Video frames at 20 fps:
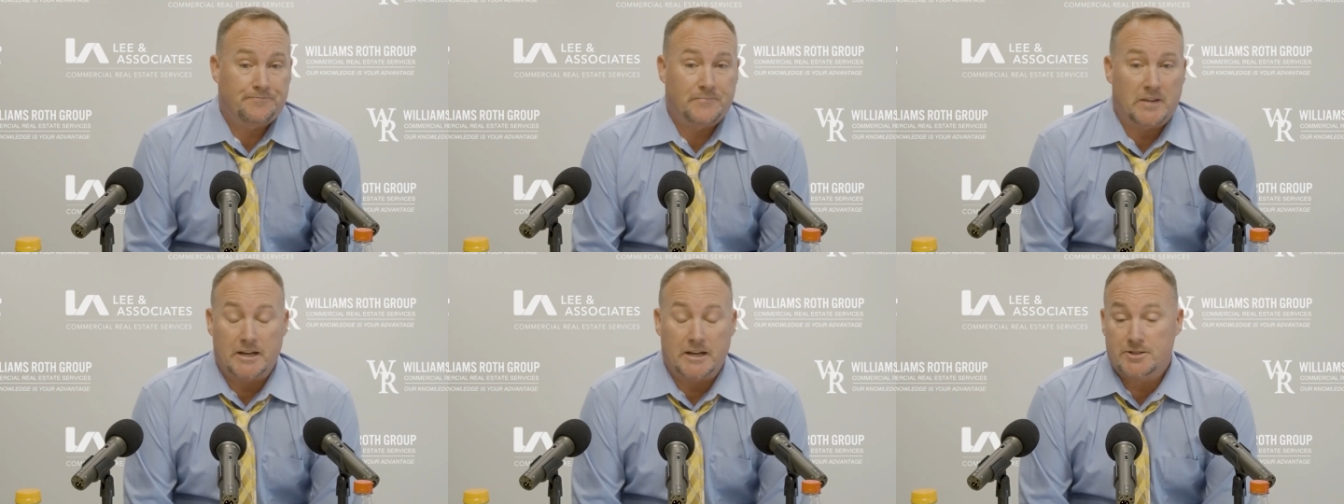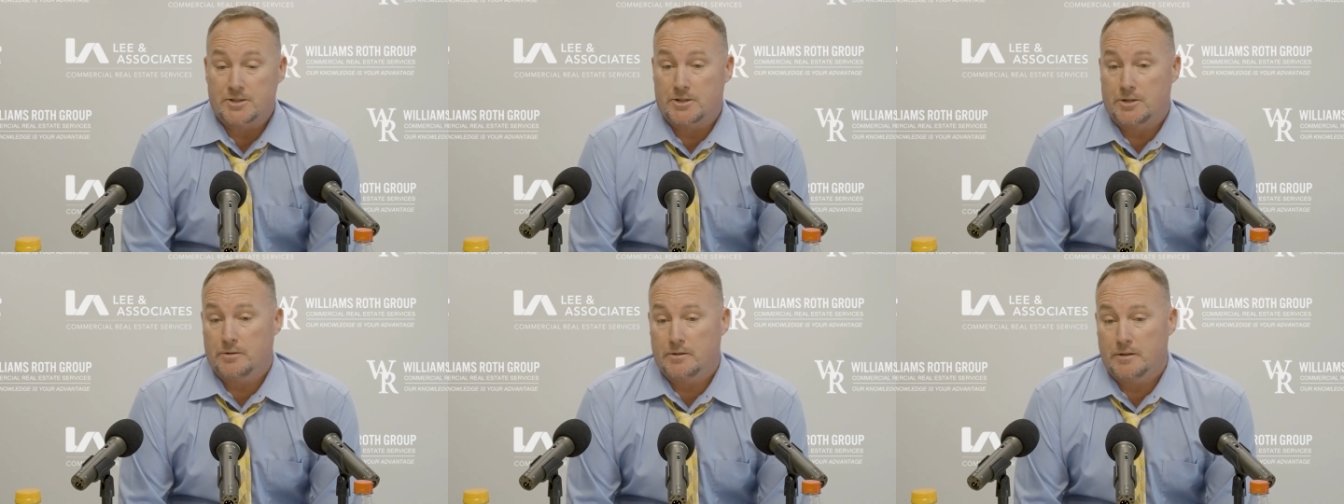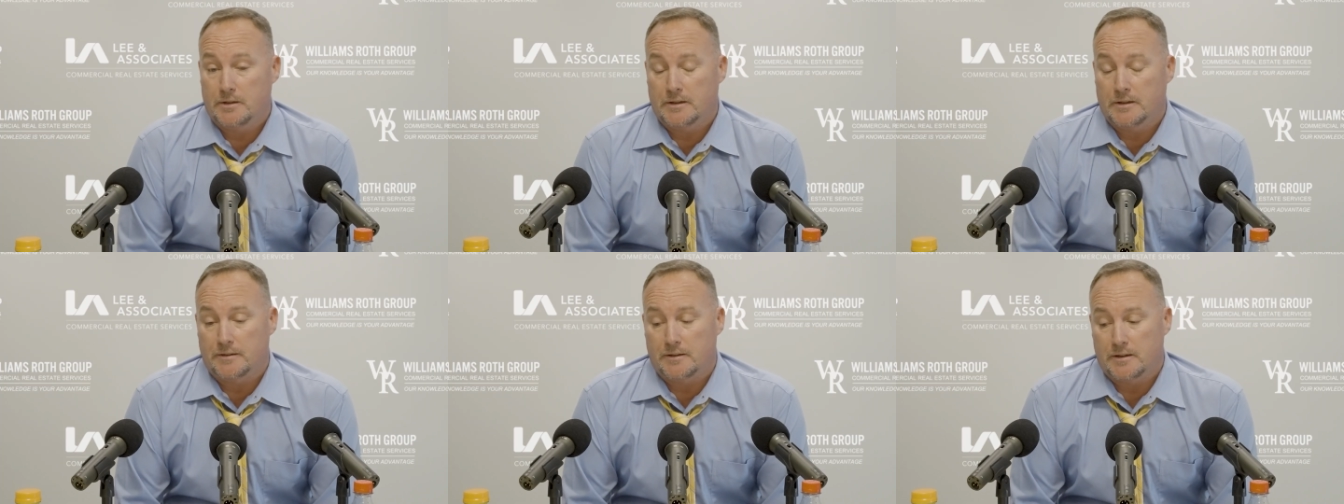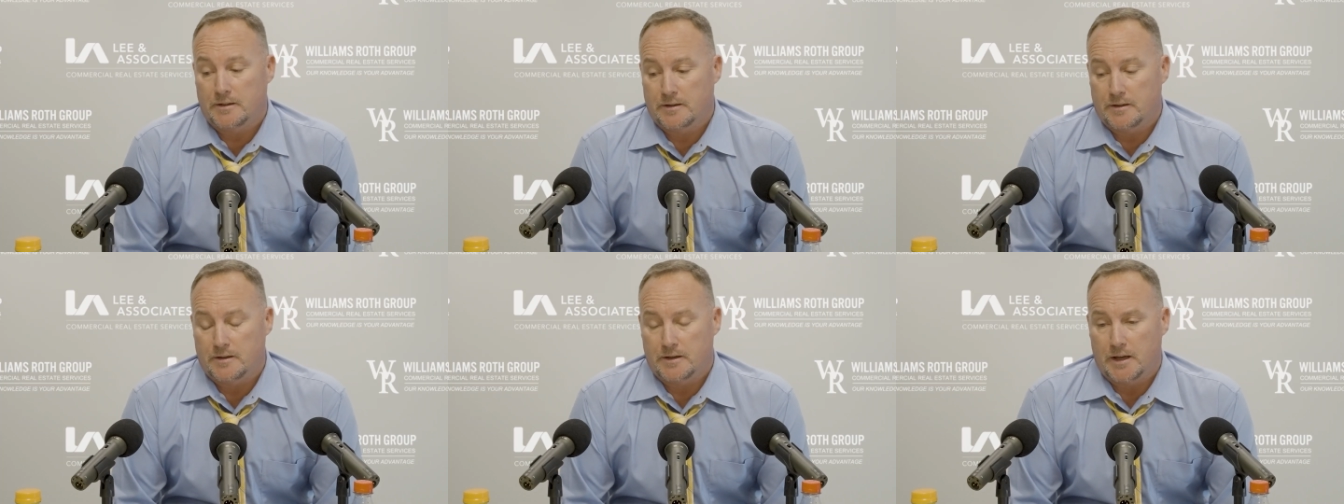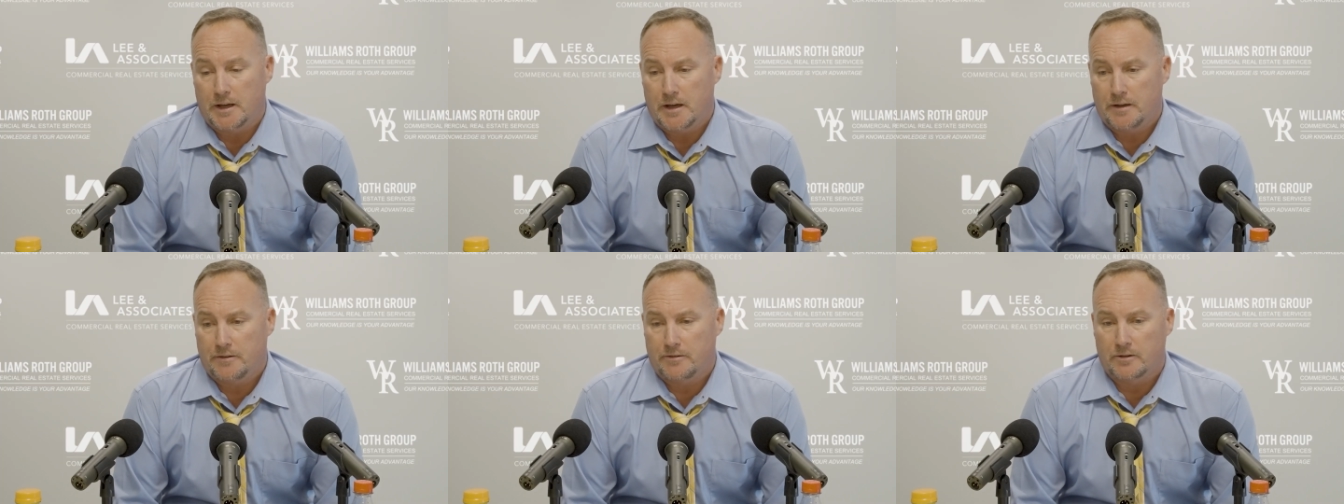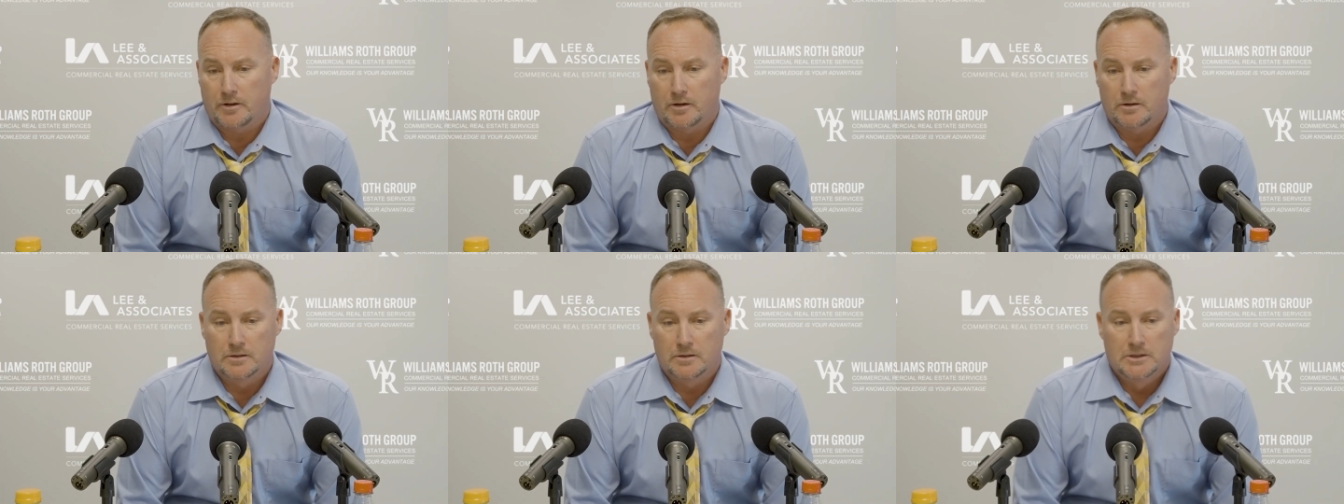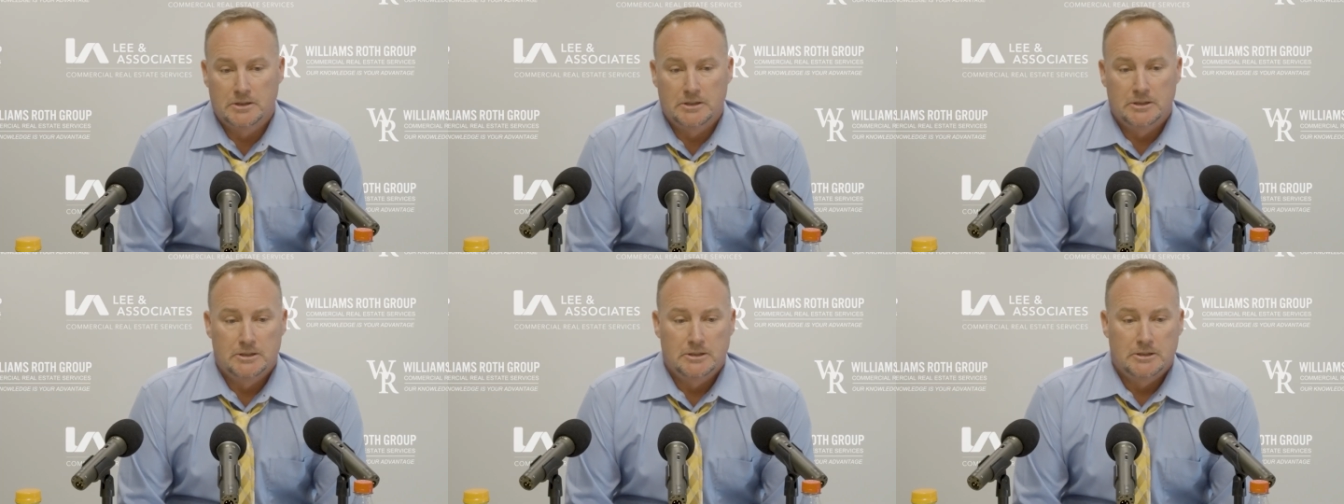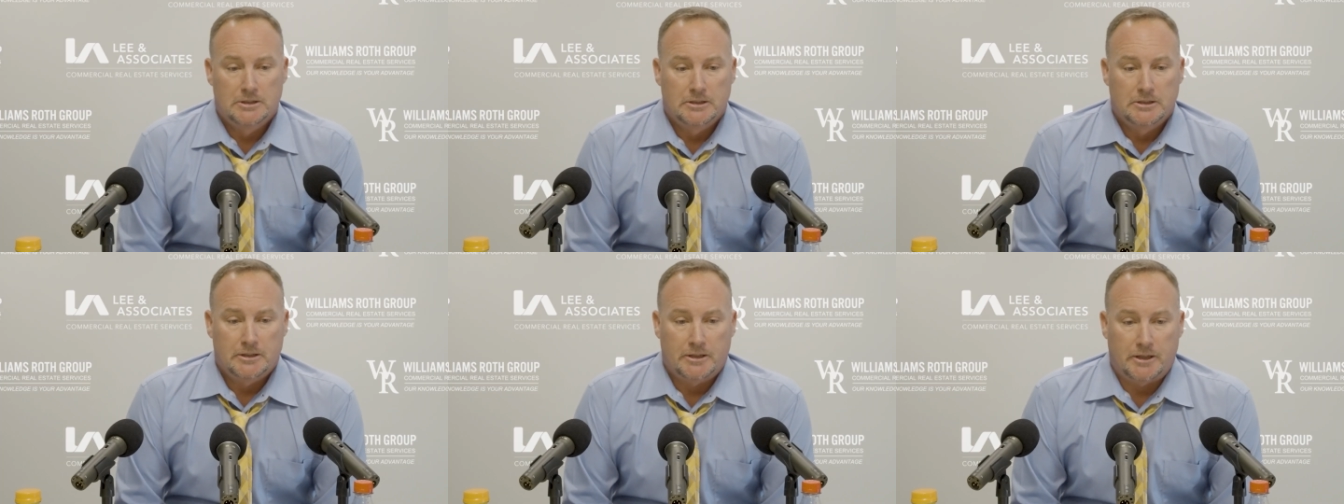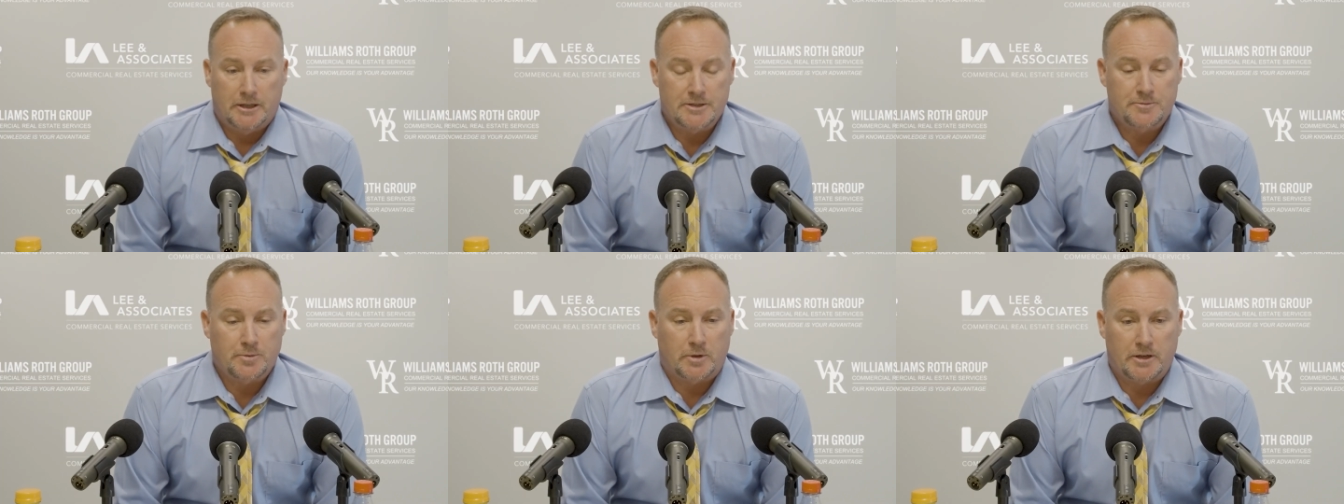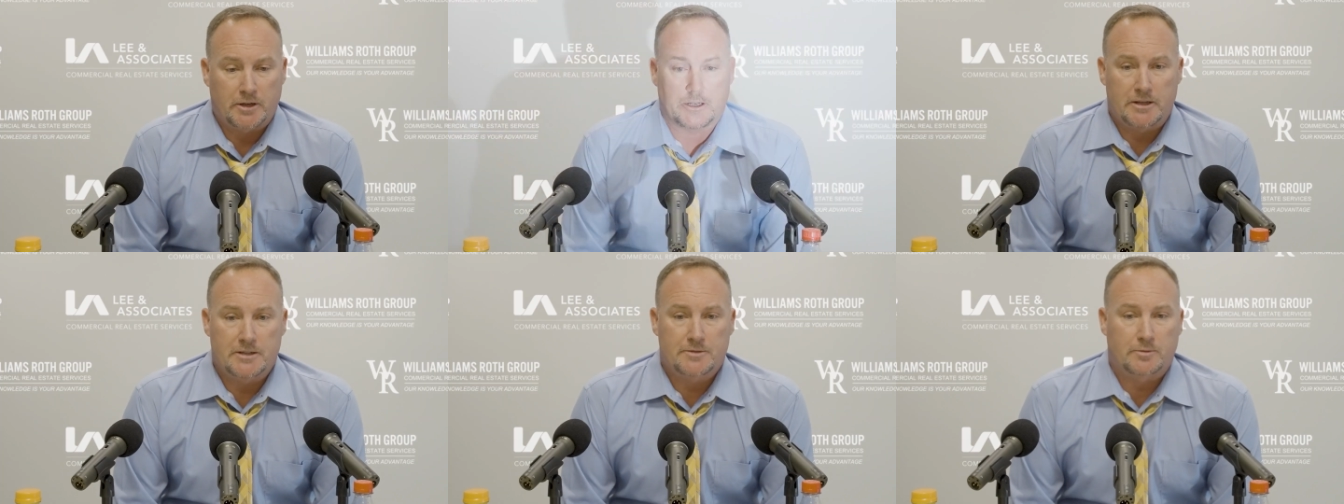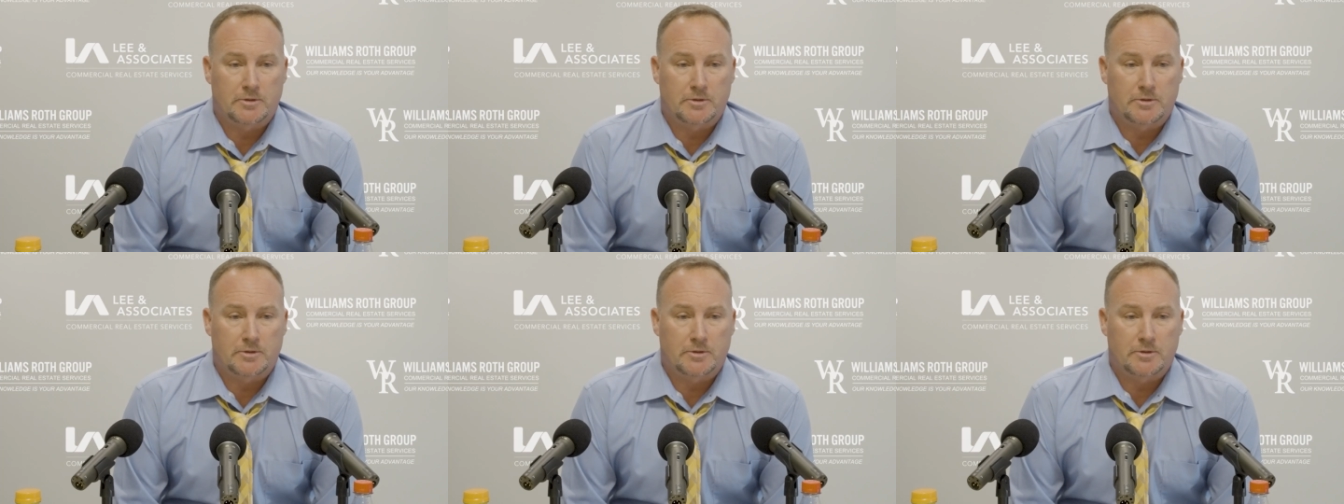executing at the end of the day. So it is what it is.